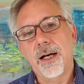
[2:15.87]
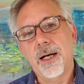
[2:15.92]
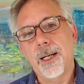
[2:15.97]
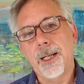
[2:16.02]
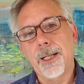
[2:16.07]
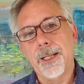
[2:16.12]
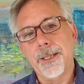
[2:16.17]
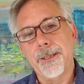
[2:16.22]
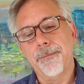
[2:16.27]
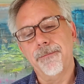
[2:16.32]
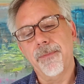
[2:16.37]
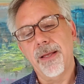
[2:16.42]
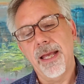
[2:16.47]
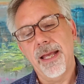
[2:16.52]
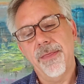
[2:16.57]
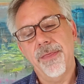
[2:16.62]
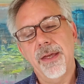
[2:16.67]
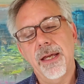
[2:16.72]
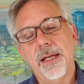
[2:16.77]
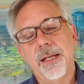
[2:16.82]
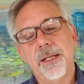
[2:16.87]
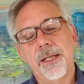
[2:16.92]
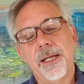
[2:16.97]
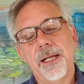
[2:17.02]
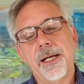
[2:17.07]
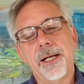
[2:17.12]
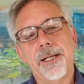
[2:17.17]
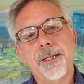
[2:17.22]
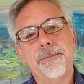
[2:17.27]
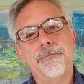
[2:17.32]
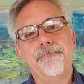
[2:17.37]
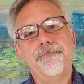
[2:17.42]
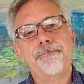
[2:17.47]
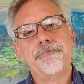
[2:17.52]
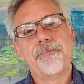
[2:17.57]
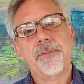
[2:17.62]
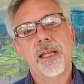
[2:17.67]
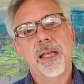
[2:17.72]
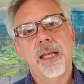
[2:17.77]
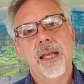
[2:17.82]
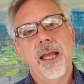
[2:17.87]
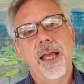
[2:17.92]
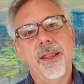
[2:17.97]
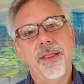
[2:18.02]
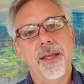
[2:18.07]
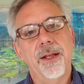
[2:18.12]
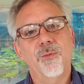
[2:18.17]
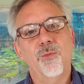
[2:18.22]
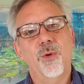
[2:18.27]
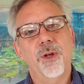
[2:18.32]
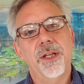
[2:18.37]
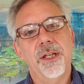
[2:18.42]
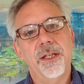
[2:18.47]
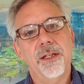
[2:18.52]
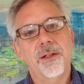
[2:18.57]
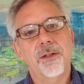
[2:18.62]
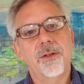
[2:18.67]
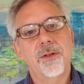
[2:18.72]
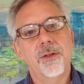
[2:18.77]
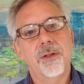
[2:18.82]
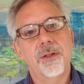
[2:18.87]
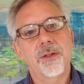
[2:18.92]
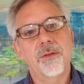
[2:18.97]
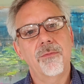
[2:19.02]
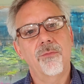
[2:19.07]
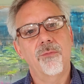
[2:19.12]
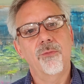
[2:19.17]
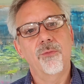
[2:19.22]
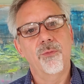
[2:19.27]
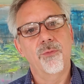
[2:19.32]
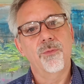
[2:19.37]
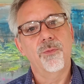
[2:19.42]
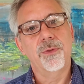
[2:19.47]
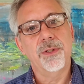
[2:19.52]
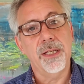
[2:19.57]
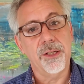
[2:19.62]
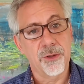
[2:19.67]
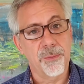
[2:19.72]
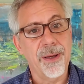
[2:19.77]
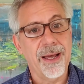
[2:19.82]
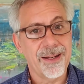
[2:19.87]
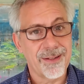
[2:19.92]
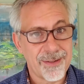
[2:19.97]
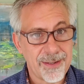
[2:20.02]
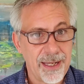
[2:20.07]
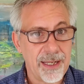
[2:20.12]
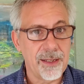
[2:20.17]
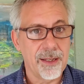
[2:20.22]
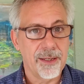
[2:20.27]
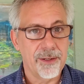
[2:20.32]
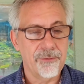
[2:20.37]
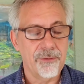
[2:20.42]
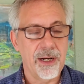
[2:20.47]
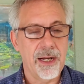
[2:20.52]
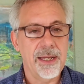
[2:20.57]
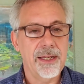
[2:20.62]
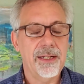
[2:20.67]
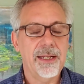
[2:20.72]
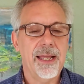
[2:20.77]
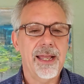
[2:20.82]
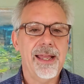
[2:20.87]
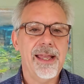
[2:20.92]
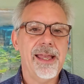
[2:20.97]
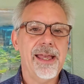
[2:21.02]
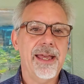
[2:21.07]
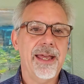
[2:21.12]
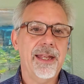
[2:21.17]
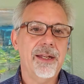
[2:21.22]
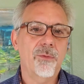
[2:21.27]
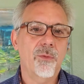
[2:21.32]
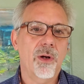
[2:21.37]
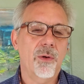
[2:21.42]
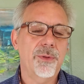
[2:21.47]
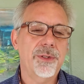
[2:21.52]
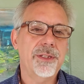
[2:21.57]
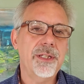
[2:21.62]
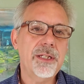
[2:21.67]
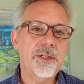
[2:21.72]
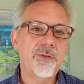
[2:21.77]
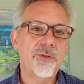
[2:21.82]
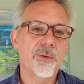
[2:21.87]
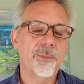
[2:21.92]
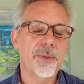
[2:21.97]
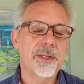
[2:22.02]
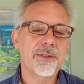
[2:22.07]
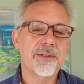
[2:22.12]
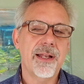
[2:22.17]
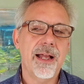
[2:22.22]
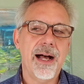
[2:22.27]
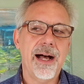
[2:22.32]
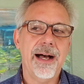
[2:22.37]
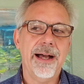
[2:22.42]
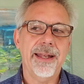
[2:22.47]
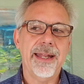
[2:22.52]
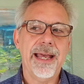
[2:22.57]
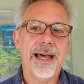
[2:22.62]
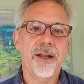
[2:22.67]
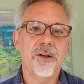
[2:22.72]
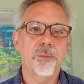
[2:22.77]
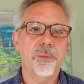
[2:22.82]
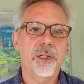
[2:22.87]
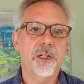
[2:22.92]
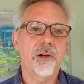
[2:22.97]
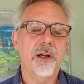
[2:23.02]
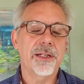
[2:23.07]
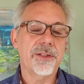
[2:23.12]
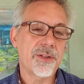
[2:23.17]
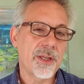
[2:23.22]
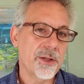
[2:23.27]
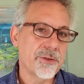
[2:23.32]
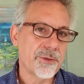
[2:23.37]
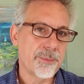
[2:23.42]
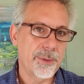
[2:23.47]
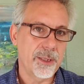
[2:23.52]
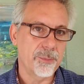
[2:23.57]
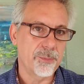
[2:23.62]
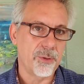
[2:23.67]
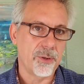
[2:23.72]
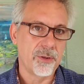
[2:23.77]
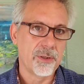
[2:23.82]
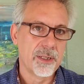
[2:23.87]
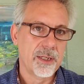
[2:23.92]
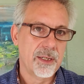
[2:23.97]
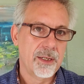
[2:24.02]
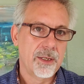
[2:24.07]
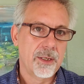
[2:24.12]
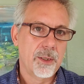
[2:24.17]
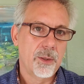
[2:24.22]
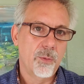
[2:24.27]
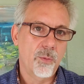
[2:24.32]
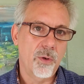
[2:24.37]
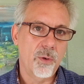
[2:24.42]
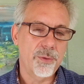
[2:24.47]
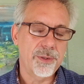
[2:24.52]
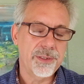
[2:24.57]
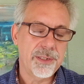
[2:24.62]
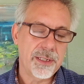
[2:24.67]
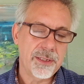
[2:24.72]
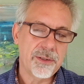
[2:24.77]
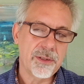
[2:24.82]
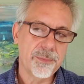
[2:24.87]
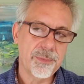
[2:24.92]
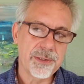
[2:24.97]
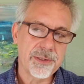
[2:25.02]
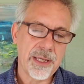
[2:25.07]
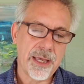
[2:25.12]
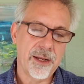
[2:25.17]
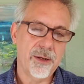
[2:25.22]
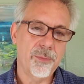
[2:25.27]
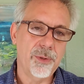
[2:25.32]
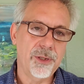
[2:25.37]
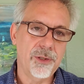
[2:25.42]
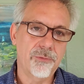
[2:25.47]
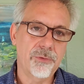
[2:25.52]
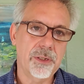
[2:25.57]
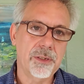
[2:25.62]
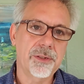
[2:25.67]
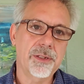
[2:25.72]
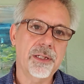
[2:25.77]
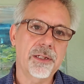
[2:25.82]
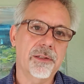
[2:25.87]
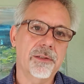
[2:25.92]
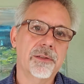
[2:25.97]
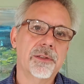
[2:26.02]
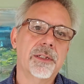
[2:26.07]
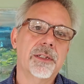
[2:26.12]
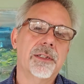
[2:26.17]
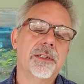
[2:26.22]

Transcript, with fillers: Um, and then um, and then we teach them how to sell it, right? And what we teach them is not how to be great salespeople. What we teach them is how to be the real deal